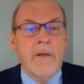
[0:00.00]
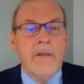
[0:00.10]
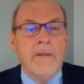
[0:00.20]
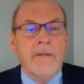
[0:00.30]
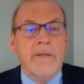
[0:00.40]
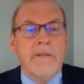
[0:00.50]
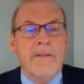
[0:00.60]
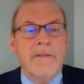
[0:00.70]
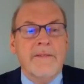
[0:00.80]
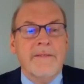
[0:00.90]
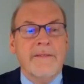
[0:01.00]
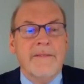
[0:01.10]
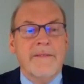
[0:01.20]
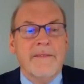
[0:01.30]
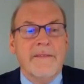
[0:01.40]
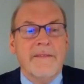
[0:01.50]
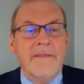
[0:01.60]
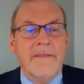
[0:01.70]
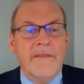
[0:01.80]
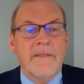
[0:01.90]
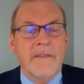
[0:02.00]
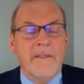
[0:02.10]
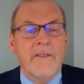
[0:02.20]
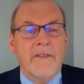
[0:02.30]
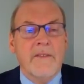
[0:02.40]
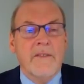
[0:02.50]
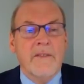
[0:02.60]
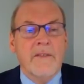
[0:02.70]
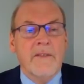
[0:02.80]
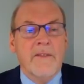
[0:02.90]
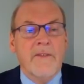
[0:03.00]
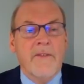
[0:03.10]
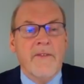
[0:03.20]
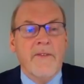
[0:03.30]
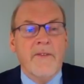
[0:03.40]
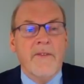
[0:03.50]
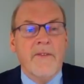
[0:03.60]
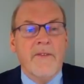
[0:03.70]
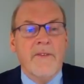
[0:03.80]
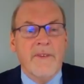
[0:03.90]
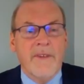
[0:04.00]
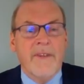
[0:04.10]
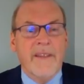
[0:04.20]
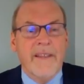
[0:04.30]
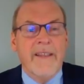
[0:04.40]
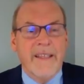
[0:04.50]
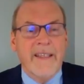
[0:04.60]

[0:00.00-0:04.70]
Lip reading: No words are spoken by the person on screen.